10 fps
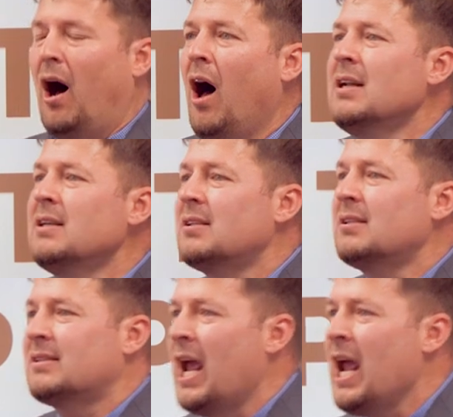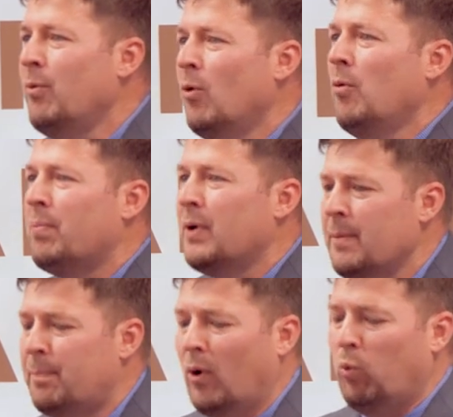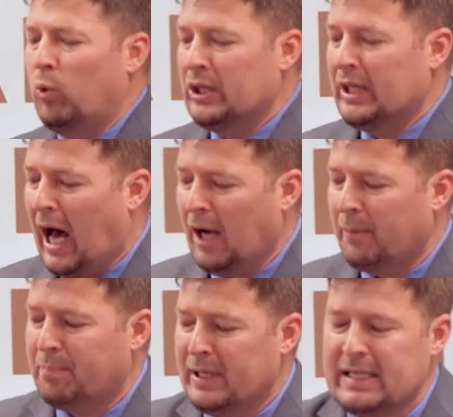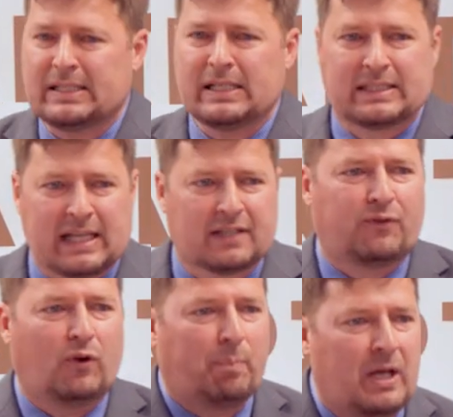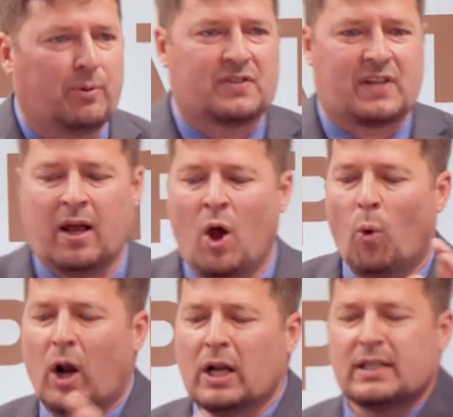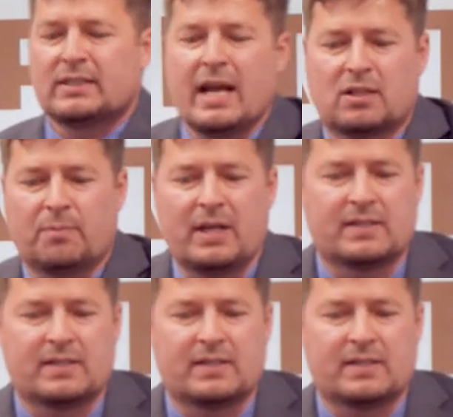Unstable people will not be successful people. You say, what does it take to be